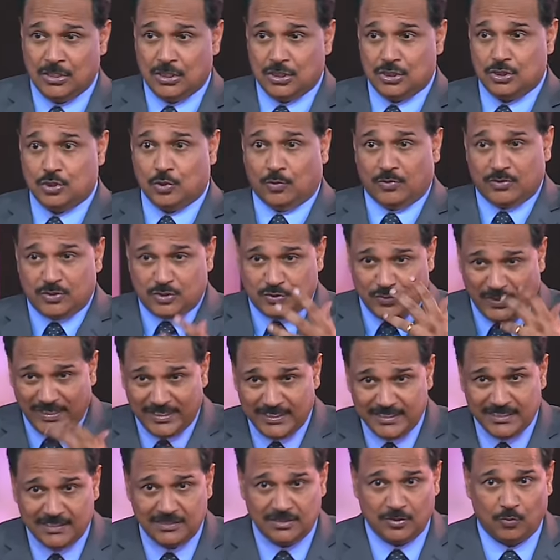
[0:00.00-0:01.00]
You're
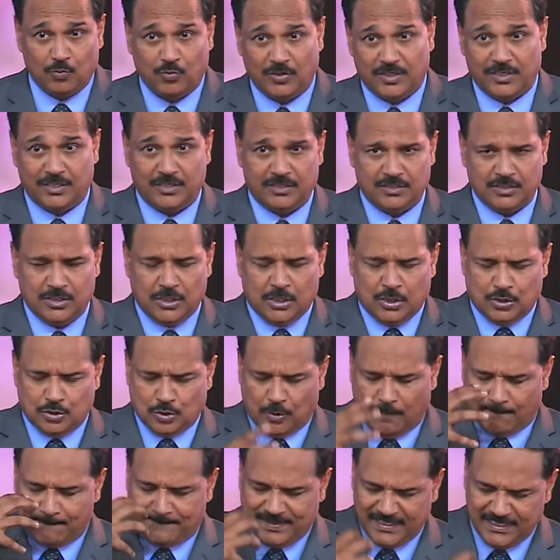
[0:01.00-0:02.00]
dwelling in the word. You're
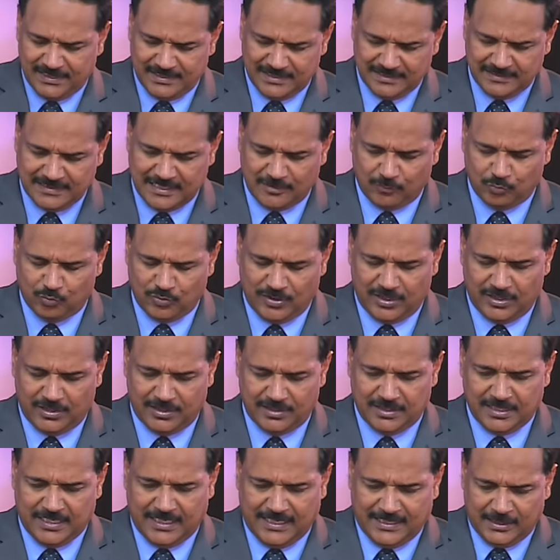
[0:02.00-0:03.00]
building that
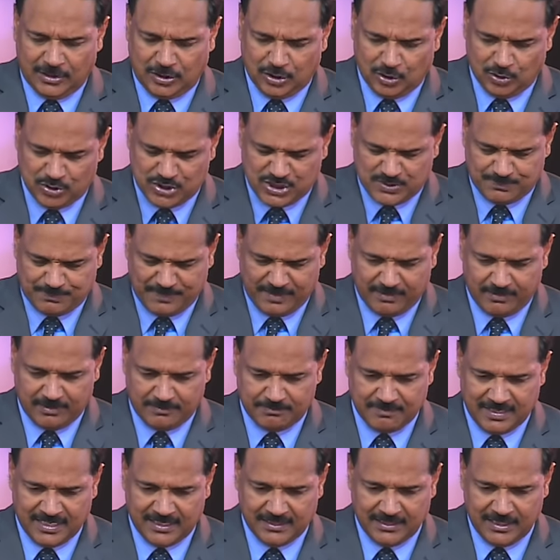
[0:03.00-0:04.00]
word into your spirit
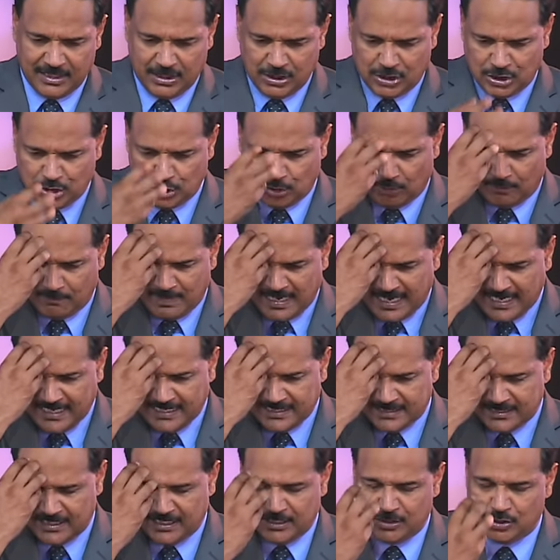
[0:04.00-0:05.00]
man, into your
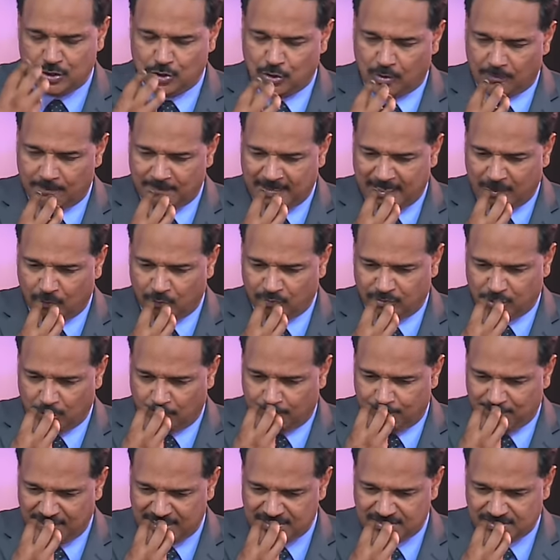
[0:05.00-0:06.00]
mind, into your mouth. You're
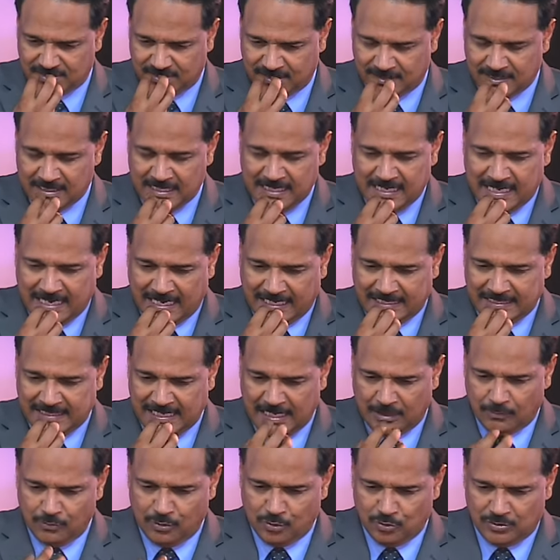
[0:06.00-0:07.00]
placing it. And
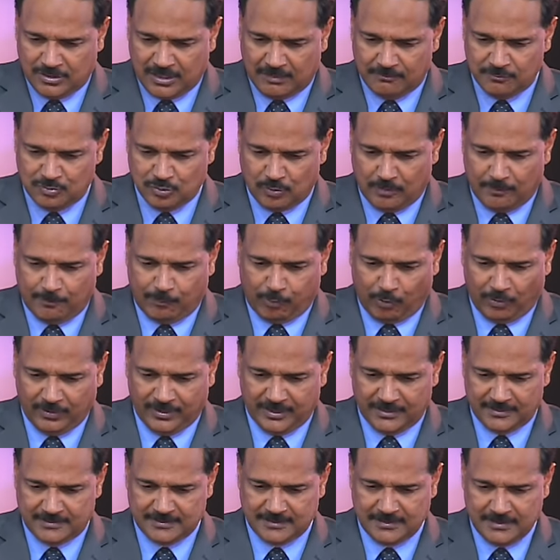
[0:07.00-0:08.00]
now you come to a
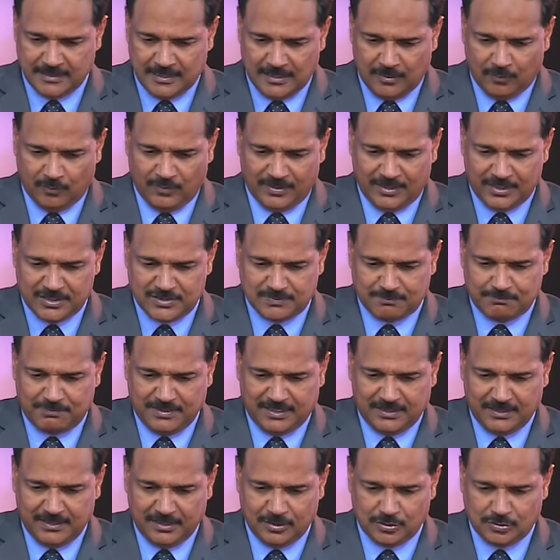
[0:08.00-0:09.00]
point where it's
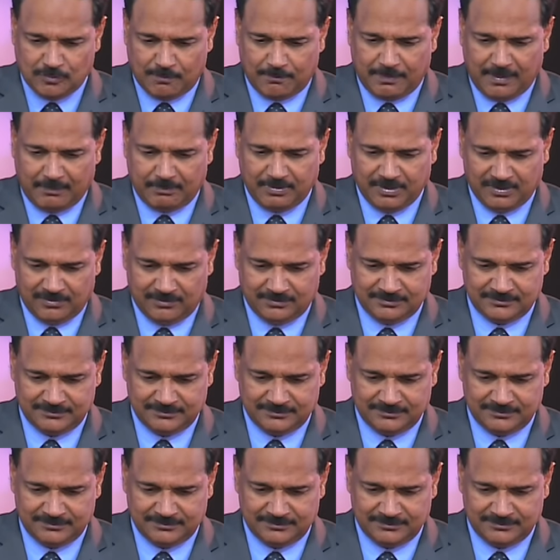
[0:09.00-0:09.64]
beginning to bubble.